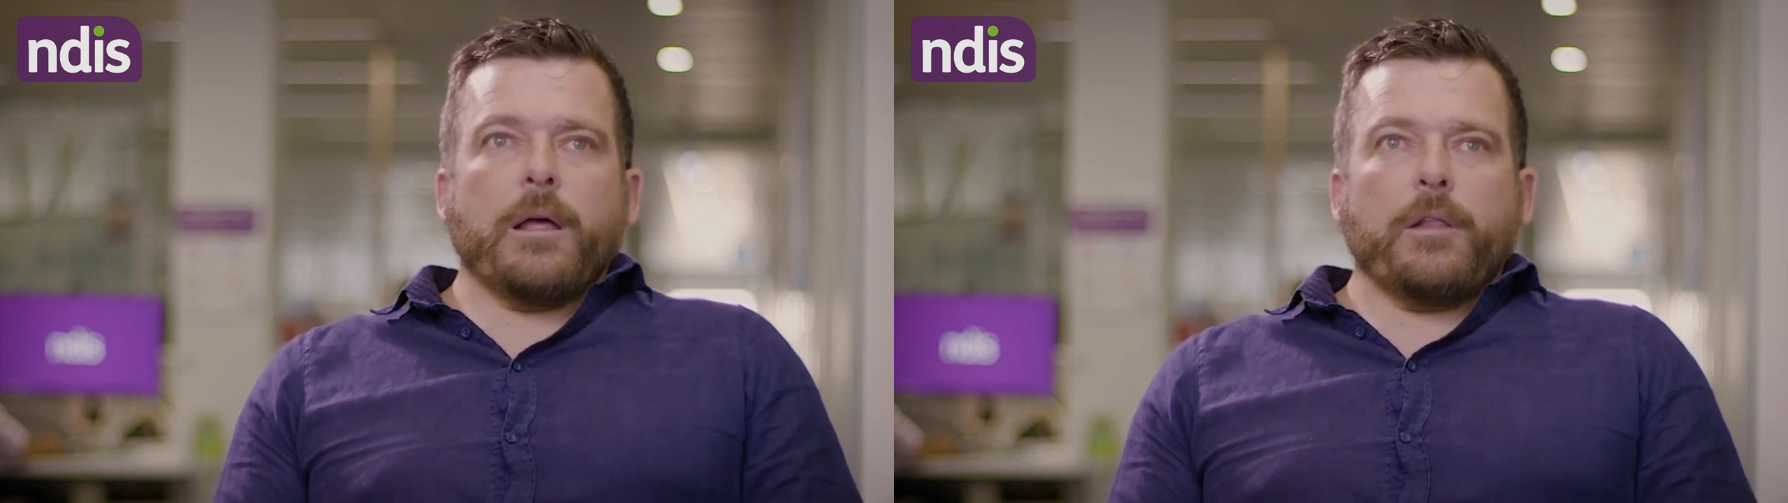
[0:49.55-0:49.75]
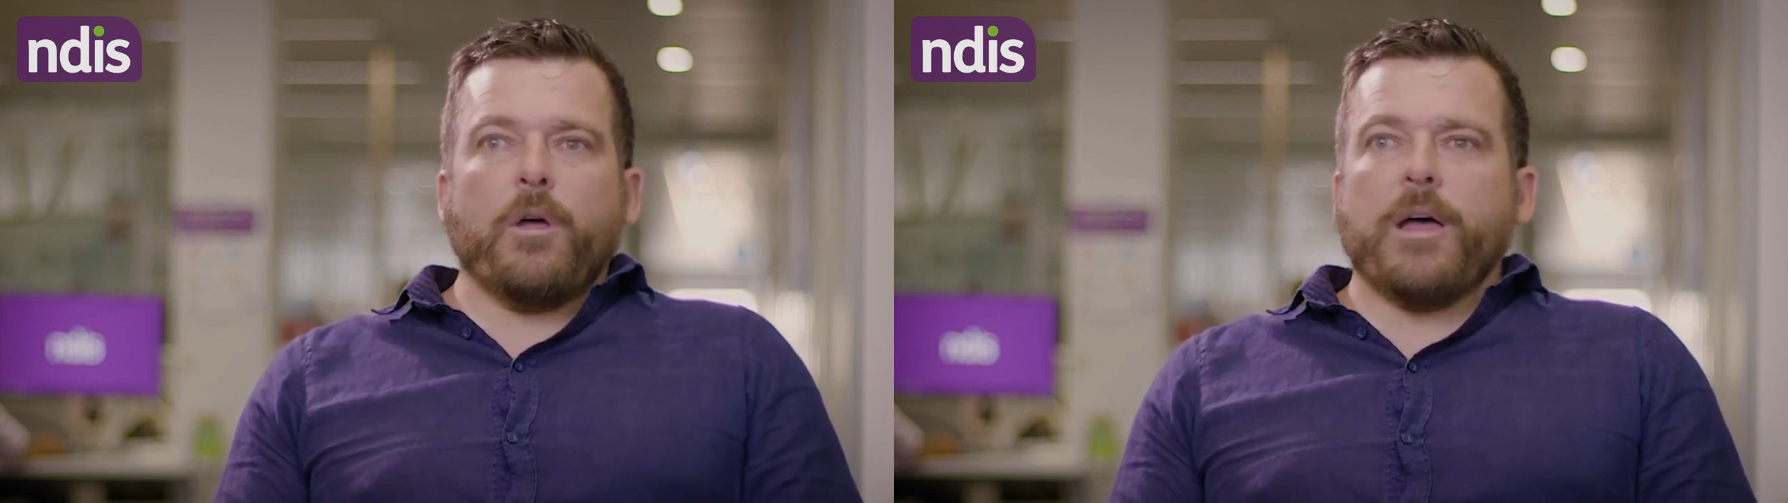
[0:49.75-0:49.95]

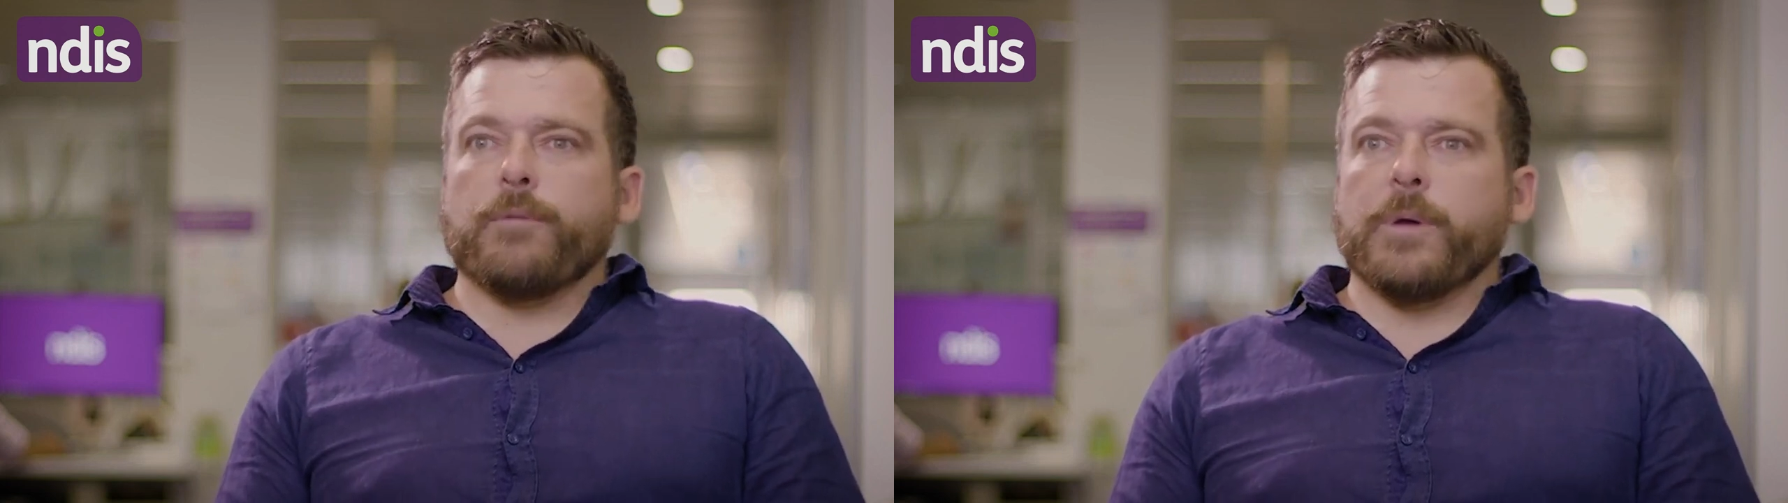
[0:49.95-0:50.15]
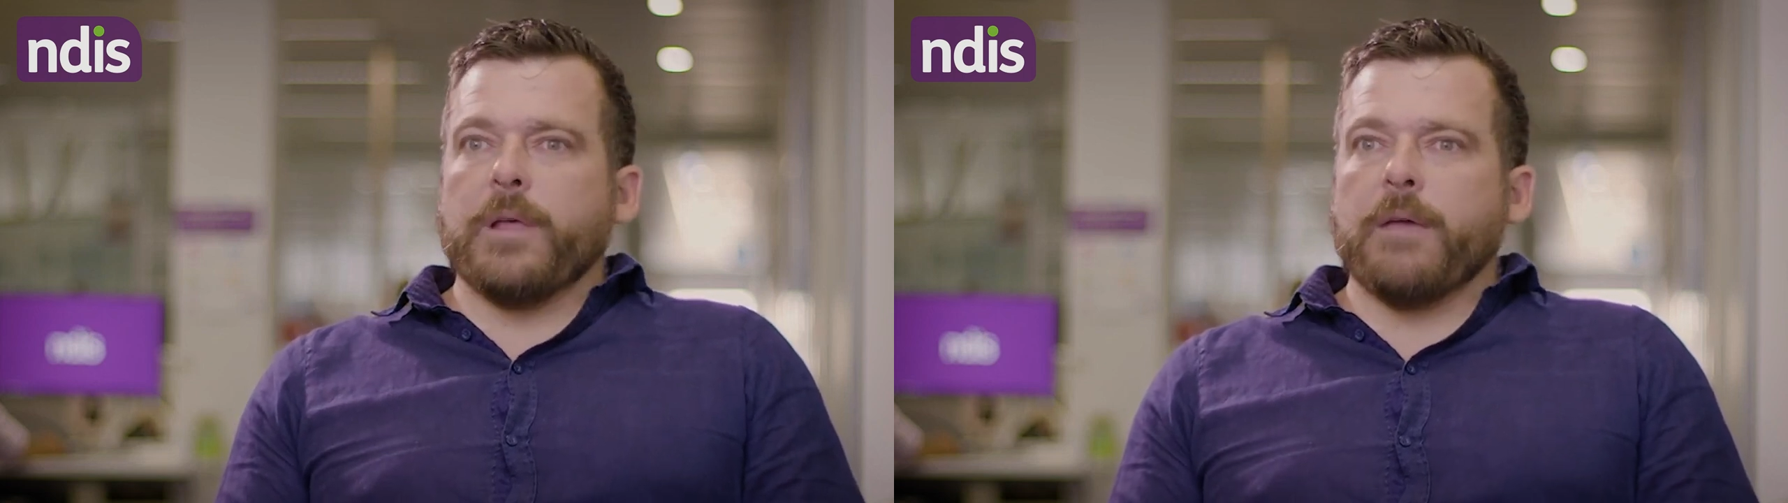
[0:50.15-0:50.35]
A
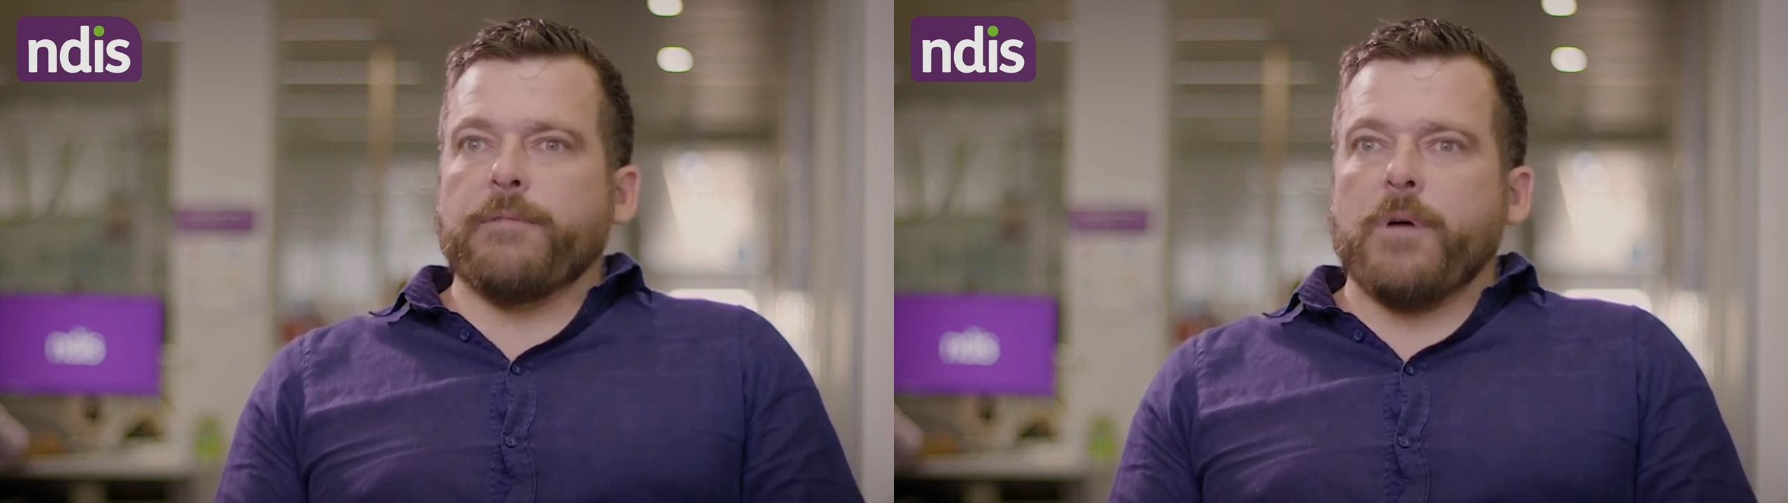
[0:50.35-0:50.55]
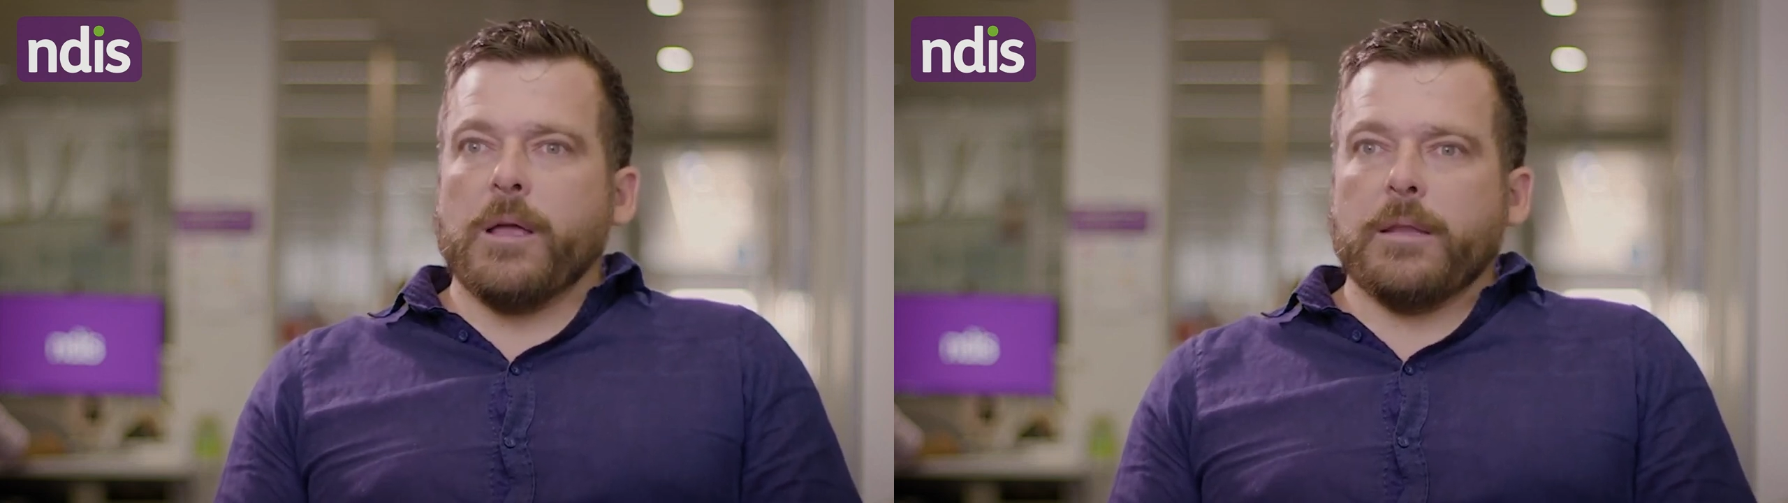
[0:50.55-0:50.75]
life where they
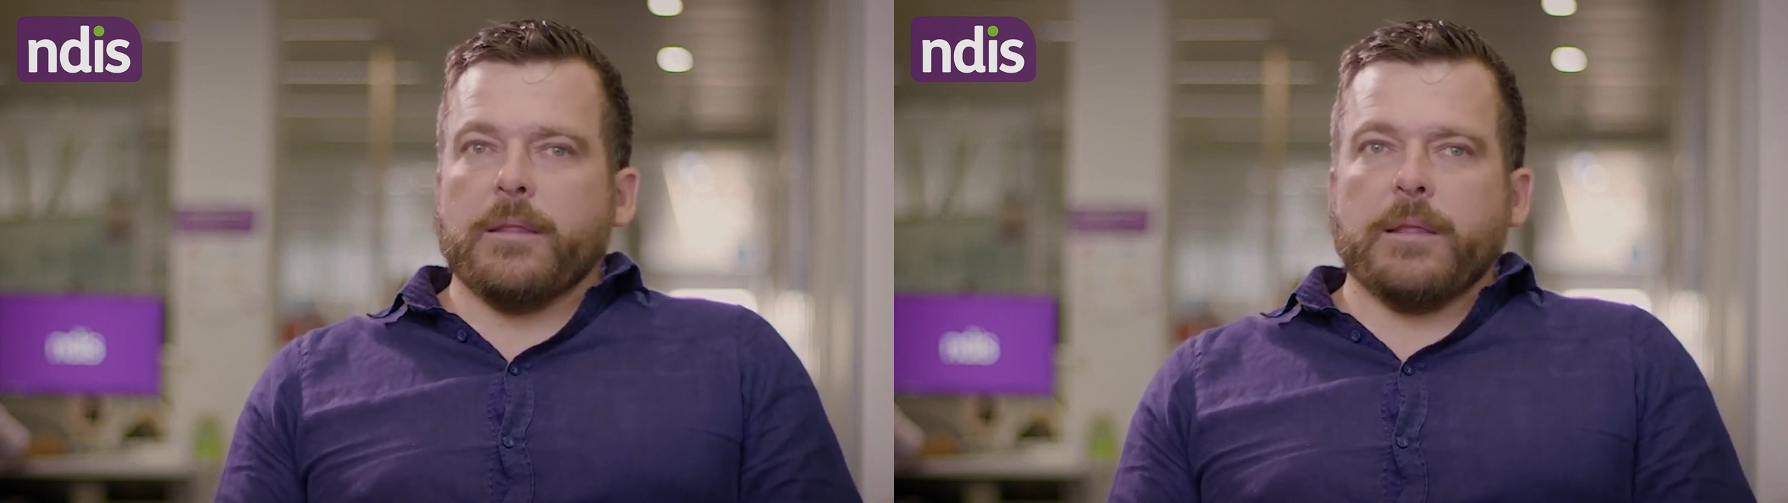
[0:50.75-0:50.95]
find